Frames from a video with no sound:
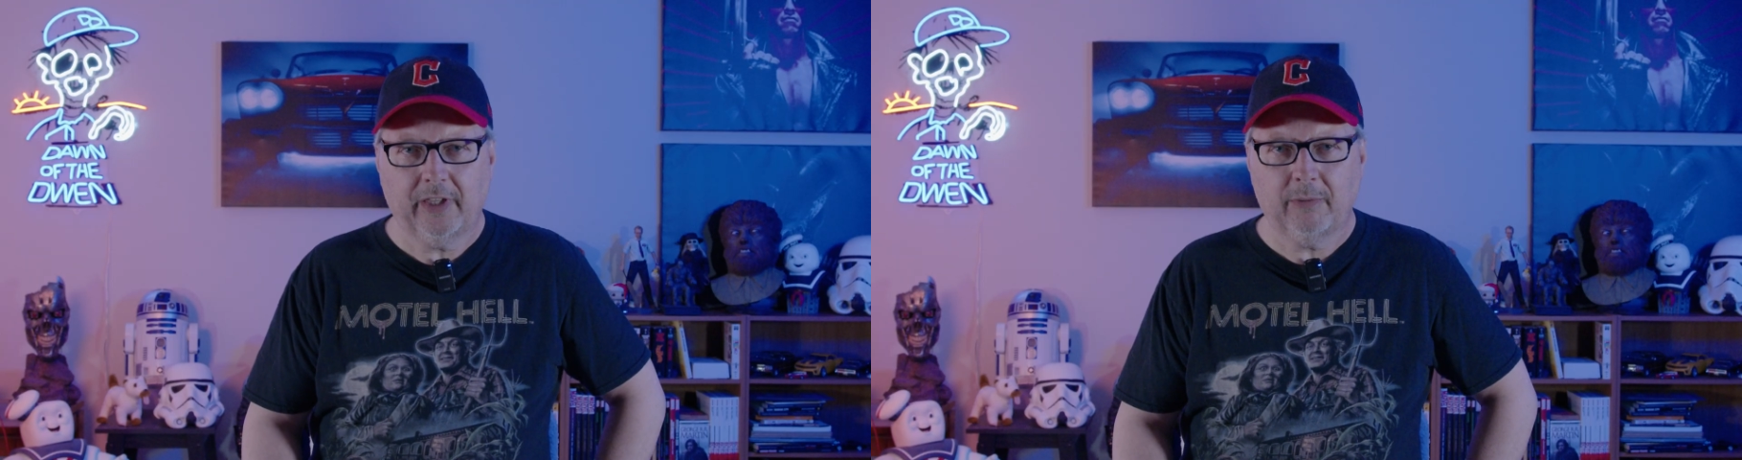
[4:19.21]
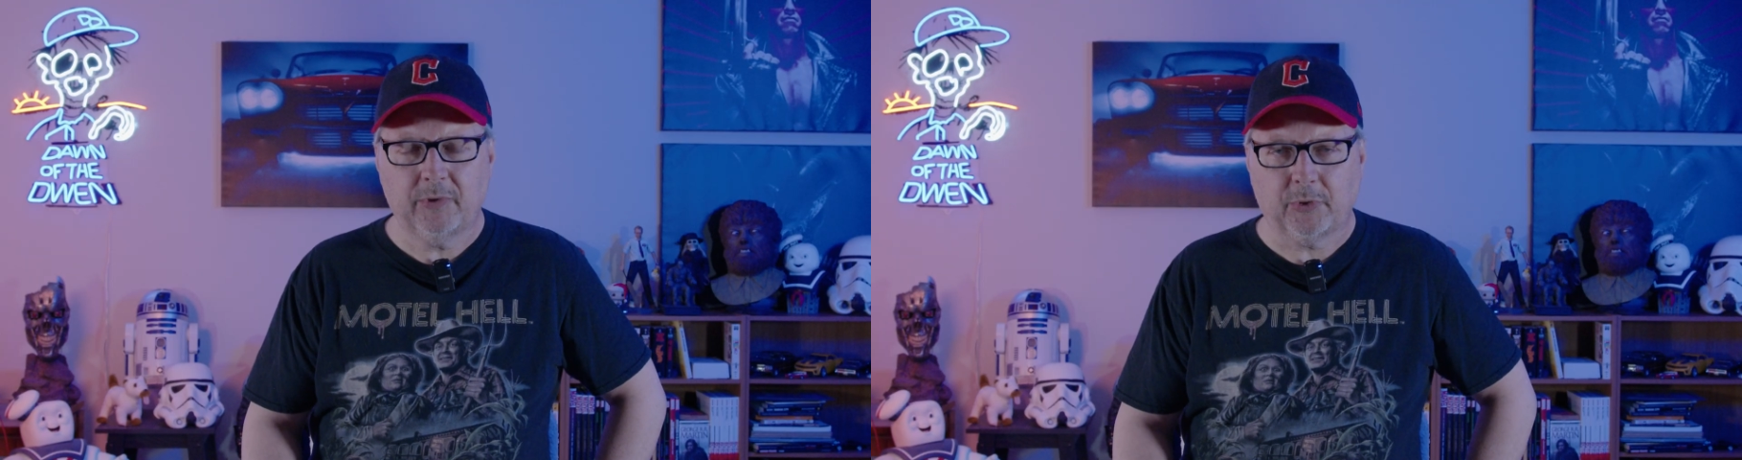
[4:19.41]

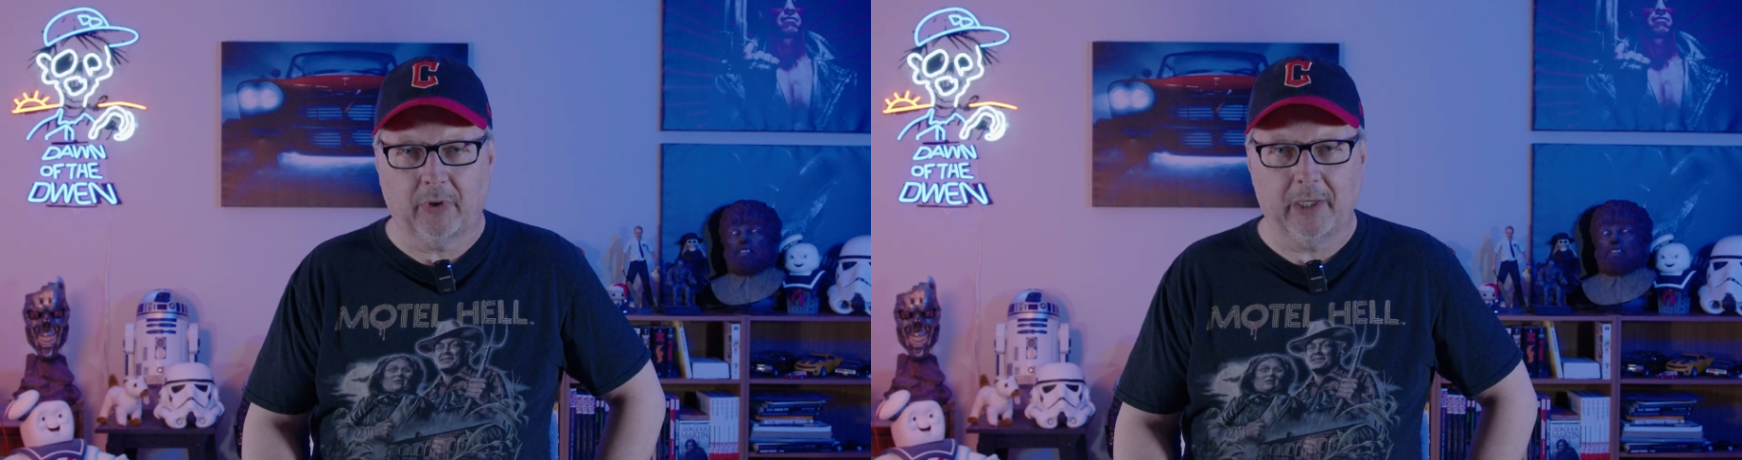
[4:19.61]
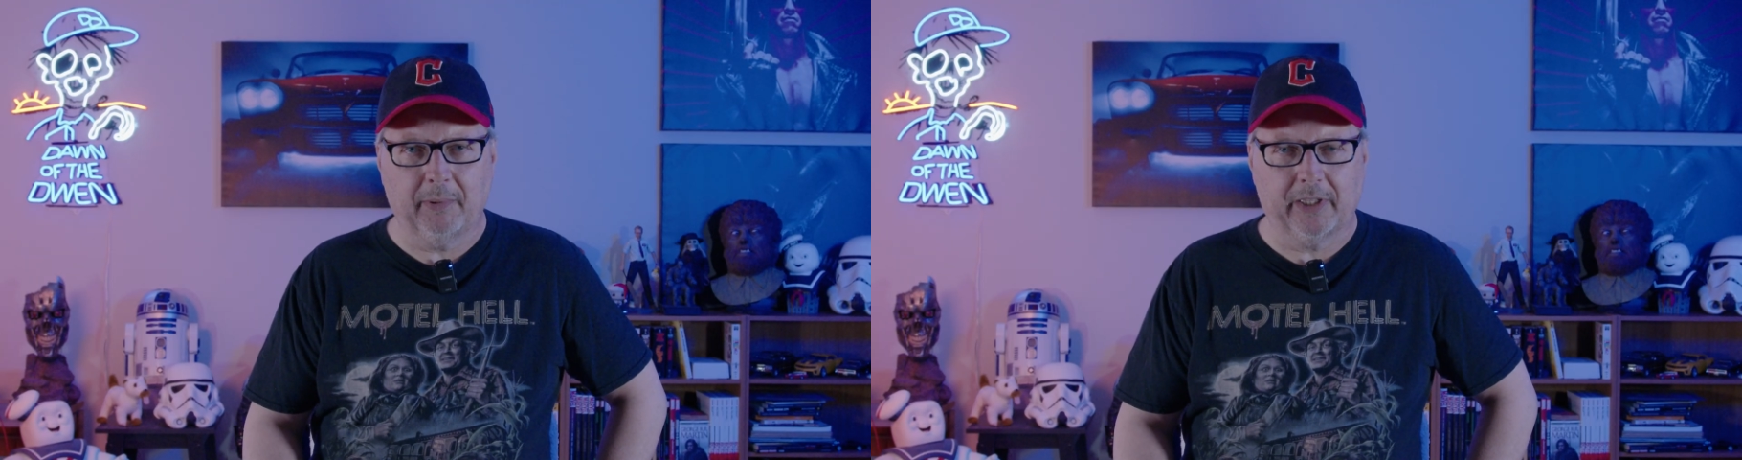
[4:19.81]
that was
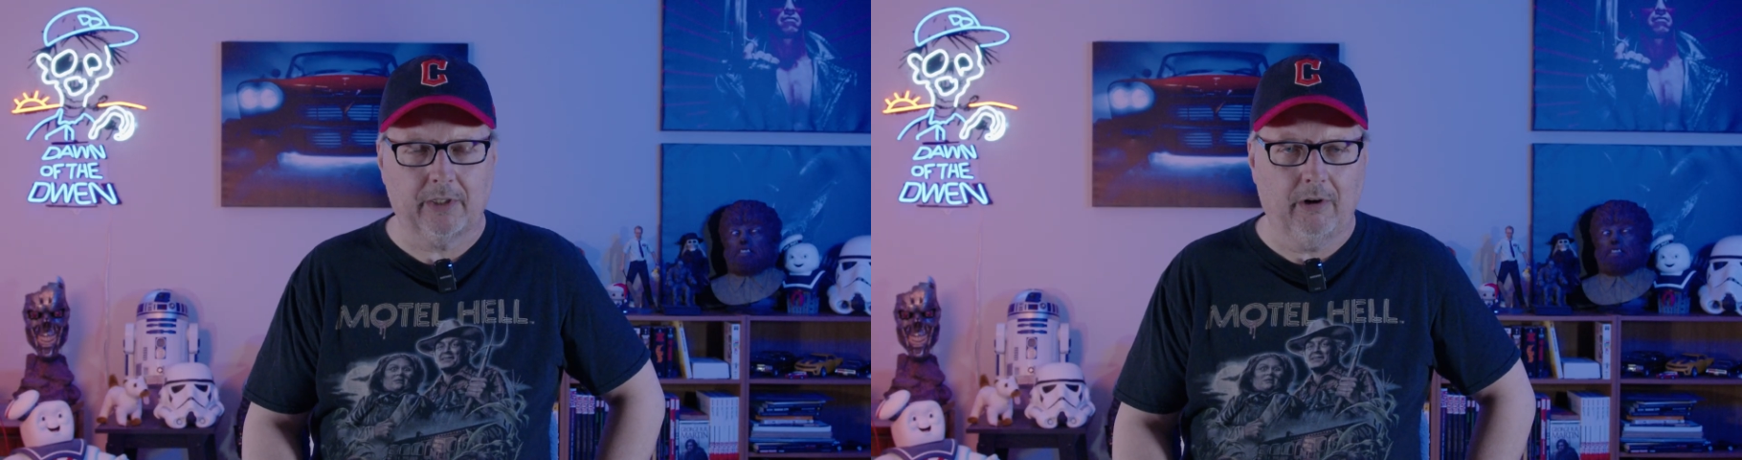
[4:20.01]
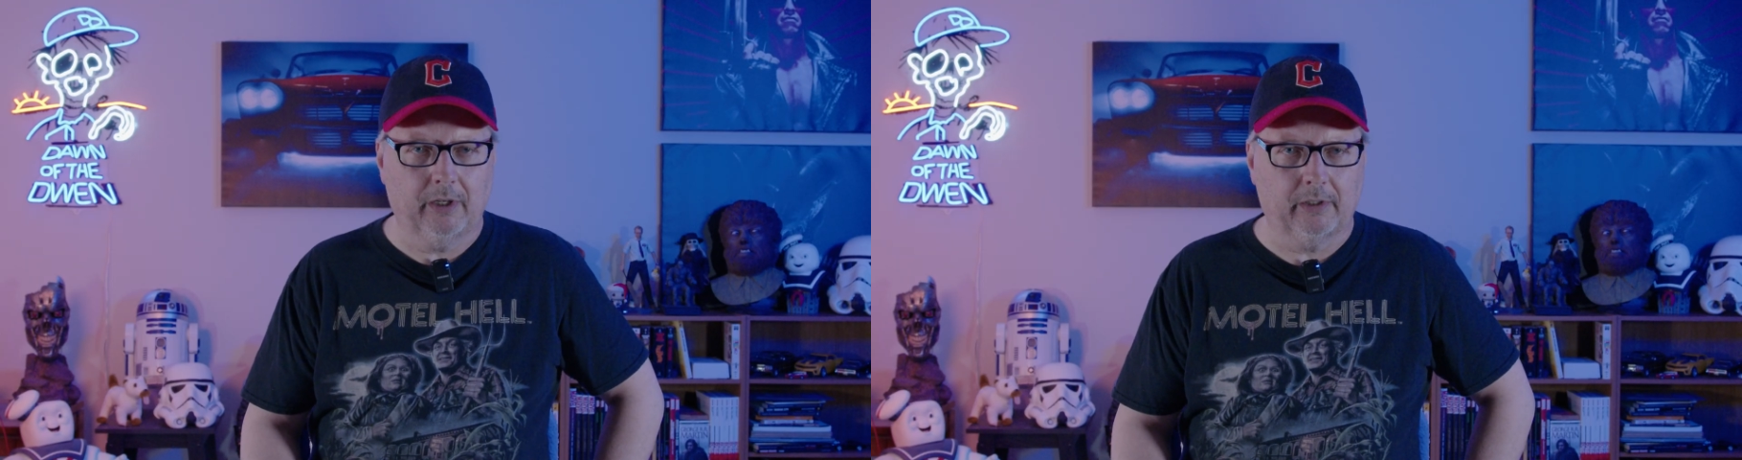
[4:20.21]
drained by the
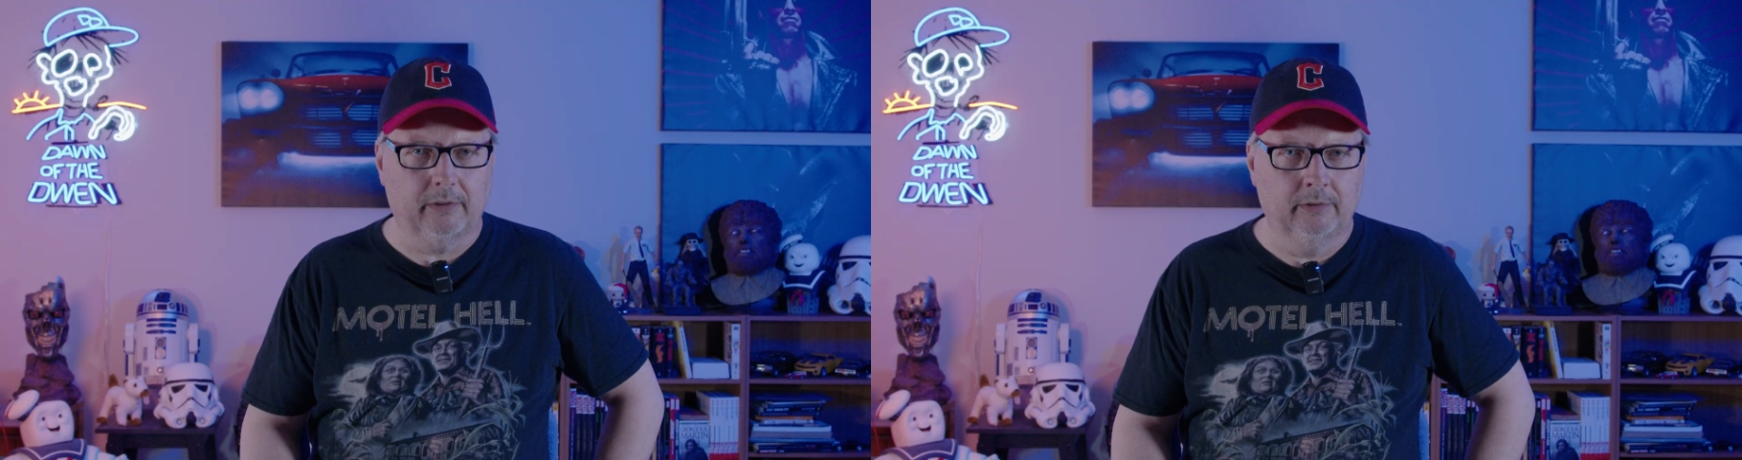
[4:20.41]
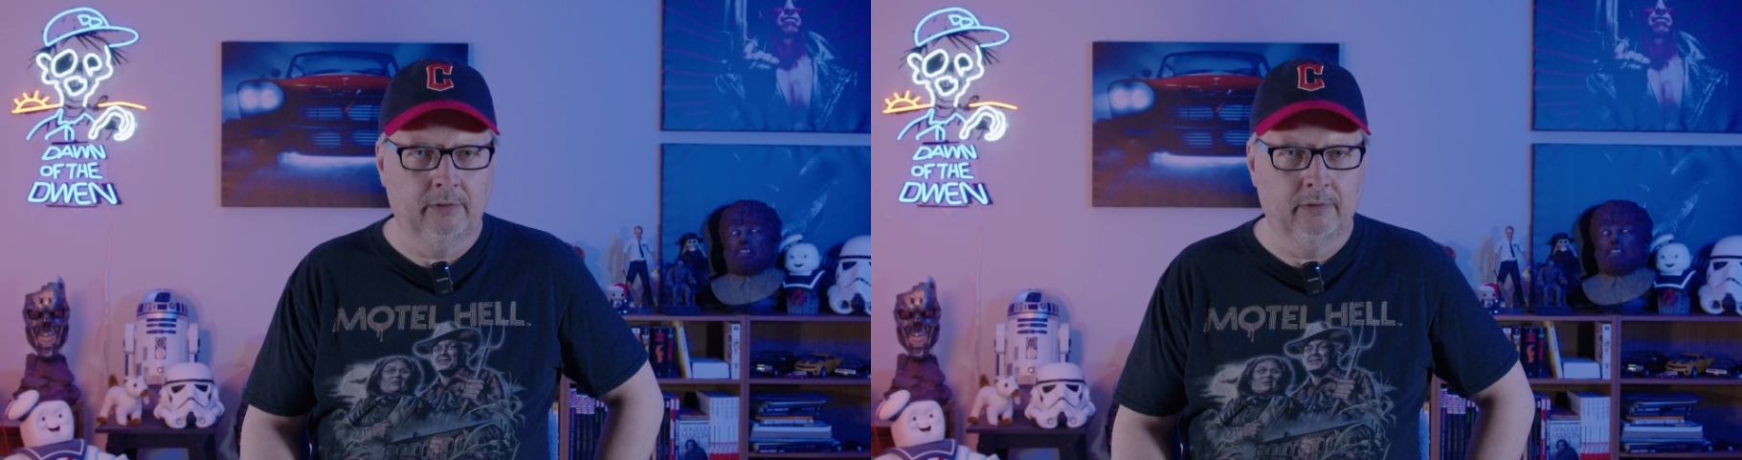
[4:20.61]
guard.